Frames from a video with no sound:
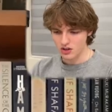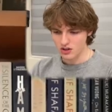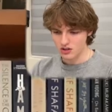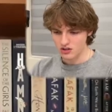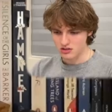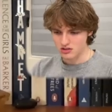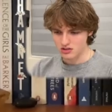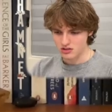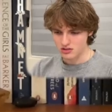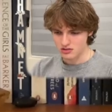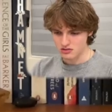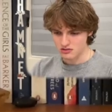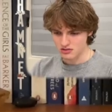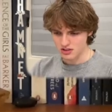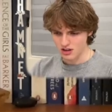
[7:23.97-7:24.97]
art
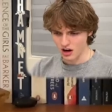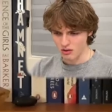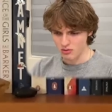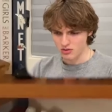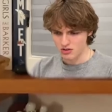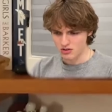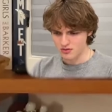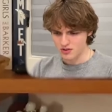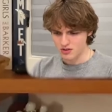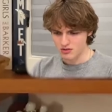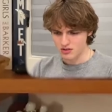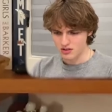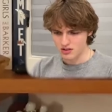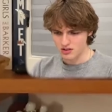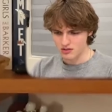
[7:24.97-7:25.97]
too. I wonder if you
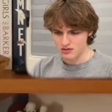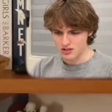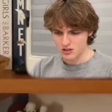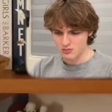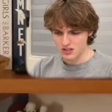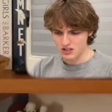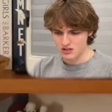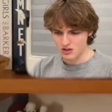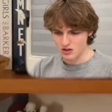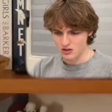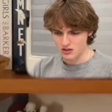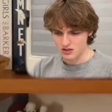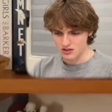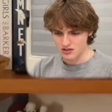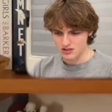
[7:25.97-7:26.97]
did it. You seem like an
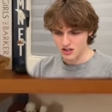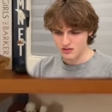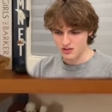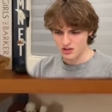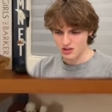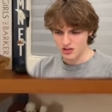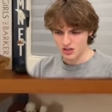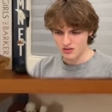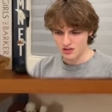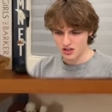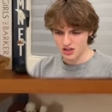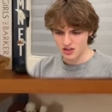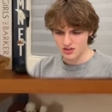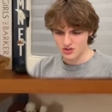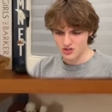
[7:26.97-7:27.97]
artist. I feel like you definitely did this